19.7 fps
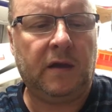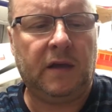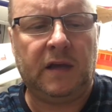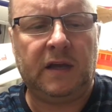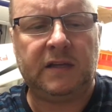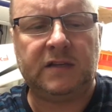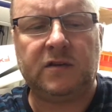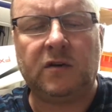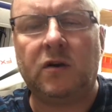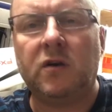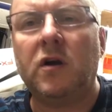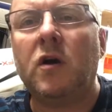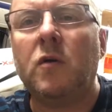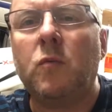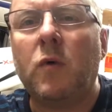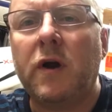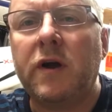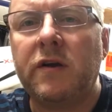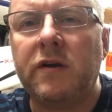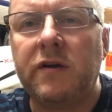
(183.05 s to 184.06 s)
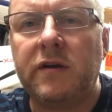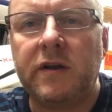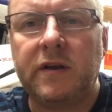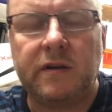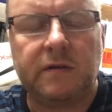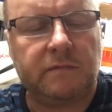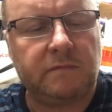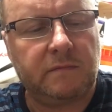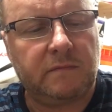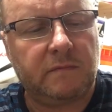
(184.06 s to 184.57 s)
it's got a
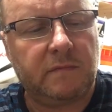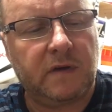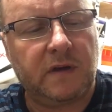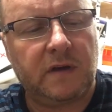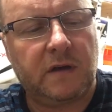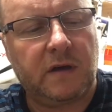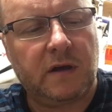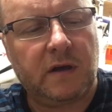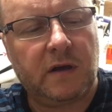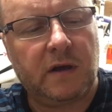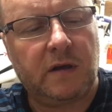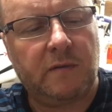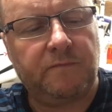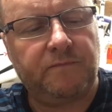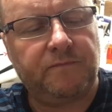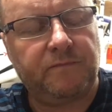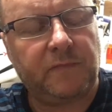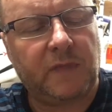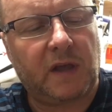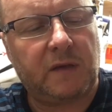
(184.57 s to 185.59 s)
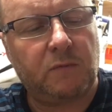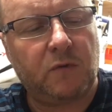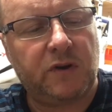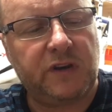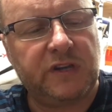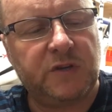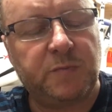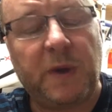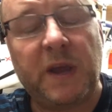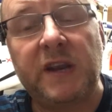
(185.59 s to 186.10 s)
wiring, what
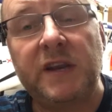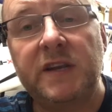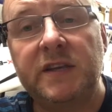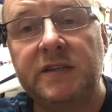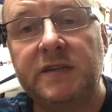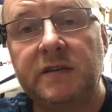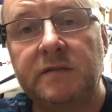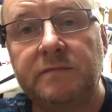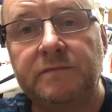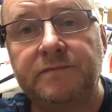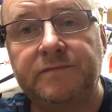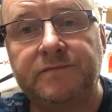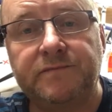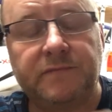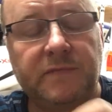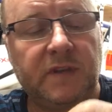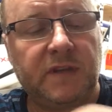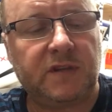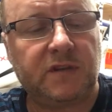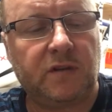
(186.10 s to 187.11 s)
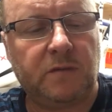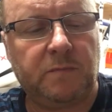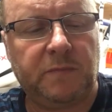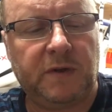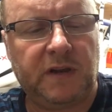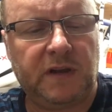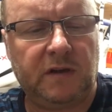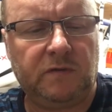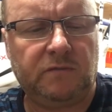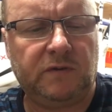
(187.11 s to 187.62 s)
each pin is. It's got the
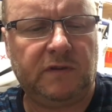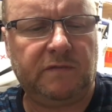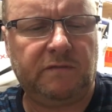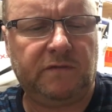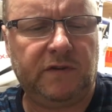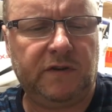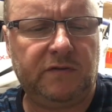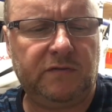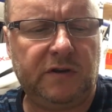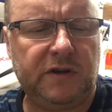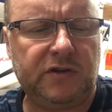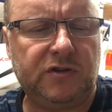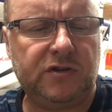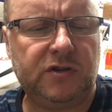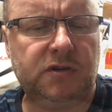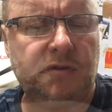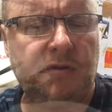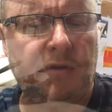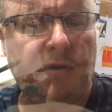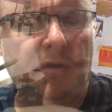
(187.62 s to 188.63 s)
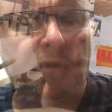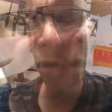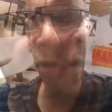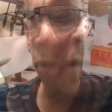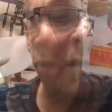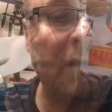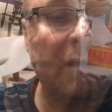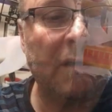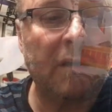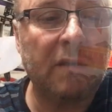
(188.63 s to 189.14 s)
pin-out configuration.
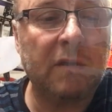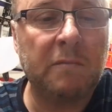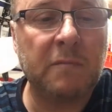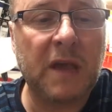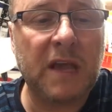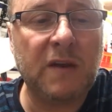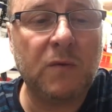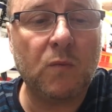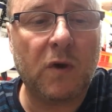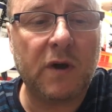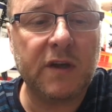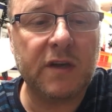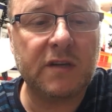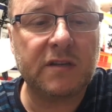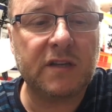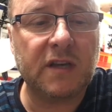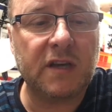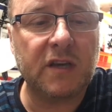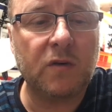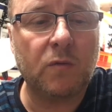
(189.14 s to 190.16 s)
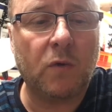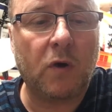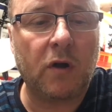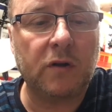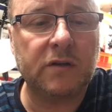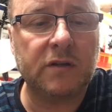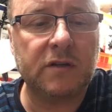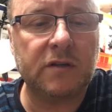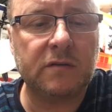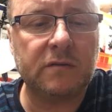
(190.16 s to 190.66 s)
The main wires that you
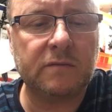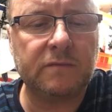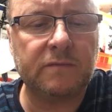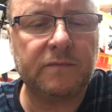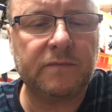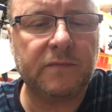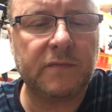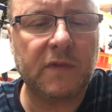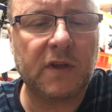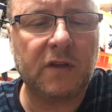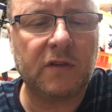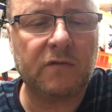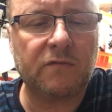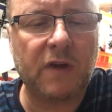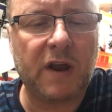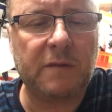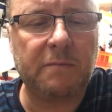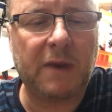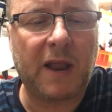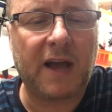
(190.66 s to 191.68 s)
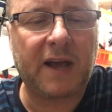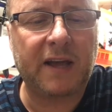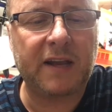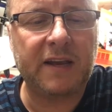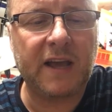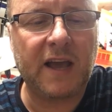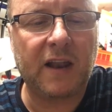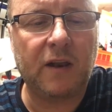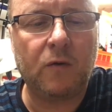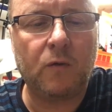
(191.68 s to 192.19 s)
want are the red, black, and
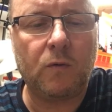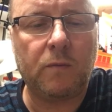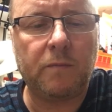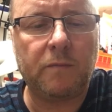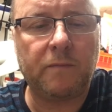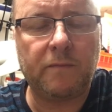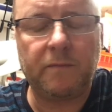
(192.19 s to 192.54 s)
yellow.